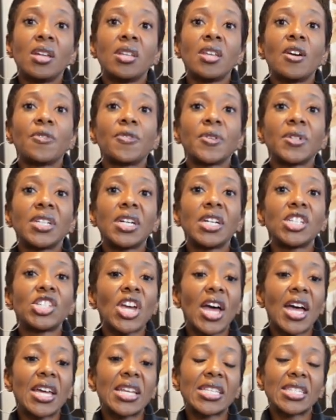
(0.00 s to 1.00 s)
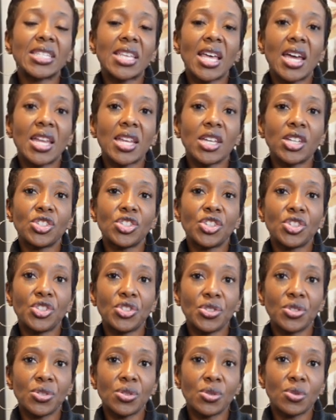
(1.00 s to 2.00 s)
Now for lunch, I decided to
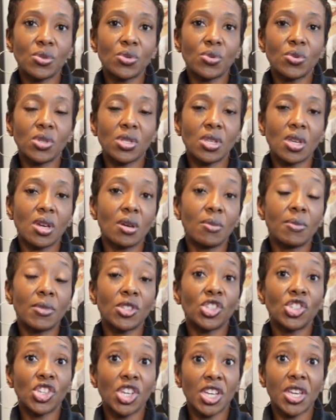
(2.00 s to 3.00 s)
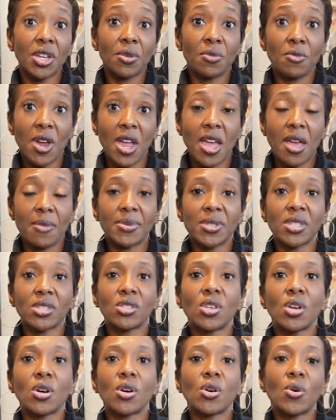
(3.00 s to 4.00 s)
do some chicken wraps.
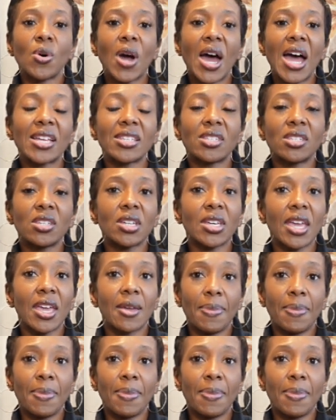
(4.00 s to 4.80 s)
So I took a